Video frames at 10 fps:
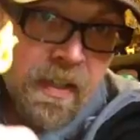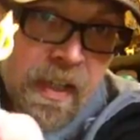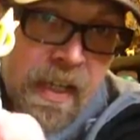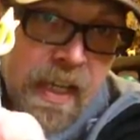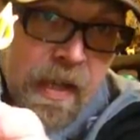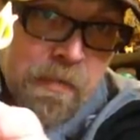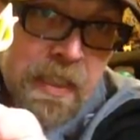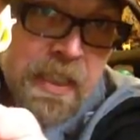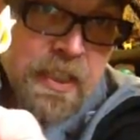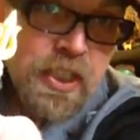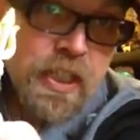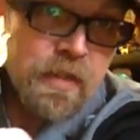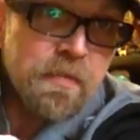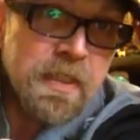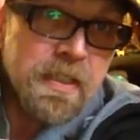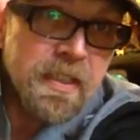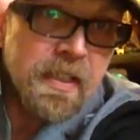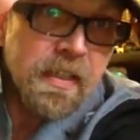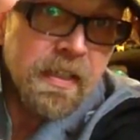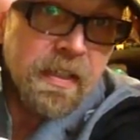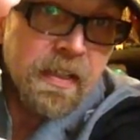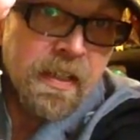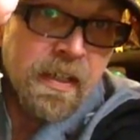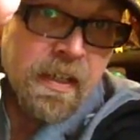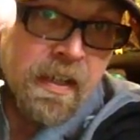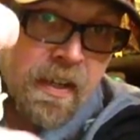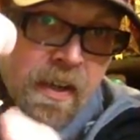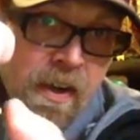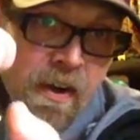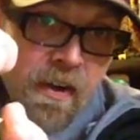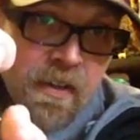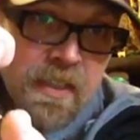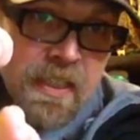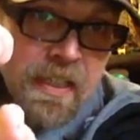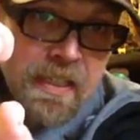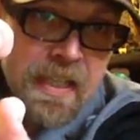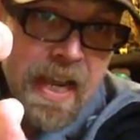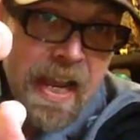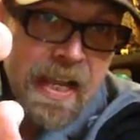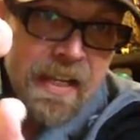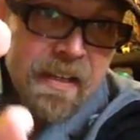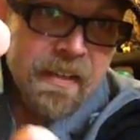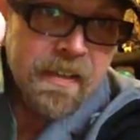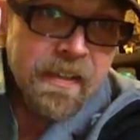like gambling chips. Cards in his hand.